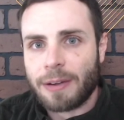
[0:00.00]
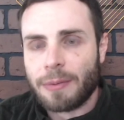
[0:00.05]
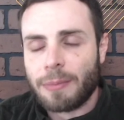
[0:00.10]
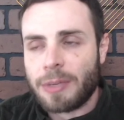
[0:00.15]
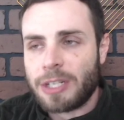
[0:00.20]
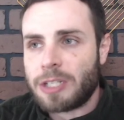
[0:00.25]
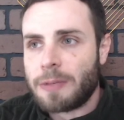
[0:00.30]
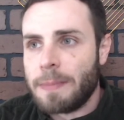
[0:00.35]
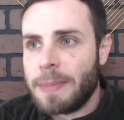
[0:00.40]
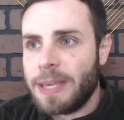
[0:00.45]

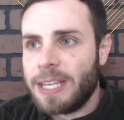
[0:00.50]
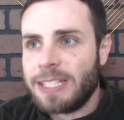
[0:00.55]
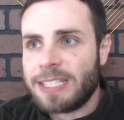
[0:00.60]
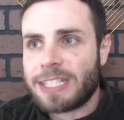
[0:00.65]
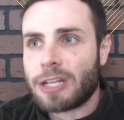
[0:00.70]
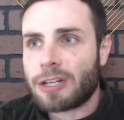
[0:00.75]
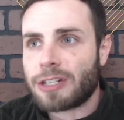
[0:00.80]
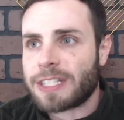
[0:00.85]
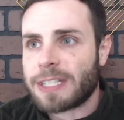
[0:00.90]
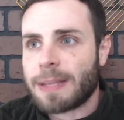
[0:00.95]
which means
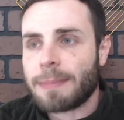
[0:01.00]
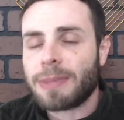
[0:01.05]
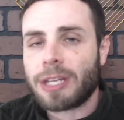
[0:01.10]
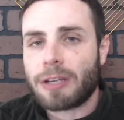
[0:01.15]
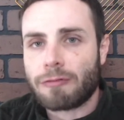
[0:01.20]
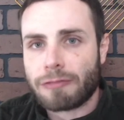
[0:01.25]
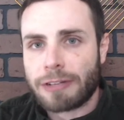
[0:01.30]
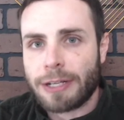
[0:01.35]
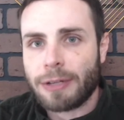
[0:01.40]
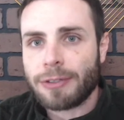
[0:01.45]
there's
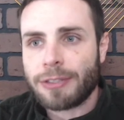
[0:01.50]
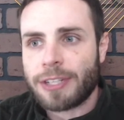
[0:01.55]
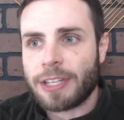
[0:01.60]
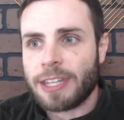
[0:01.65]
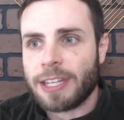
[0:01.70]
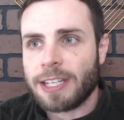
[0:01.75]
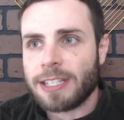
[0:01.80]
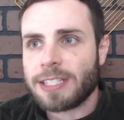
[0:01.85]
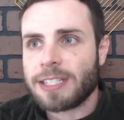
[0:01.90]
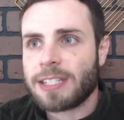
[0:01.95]
something real to
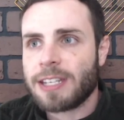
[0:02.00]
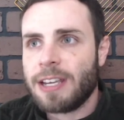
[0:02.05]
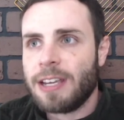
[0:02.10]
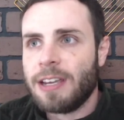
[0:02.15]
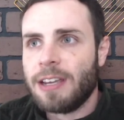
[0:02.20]
this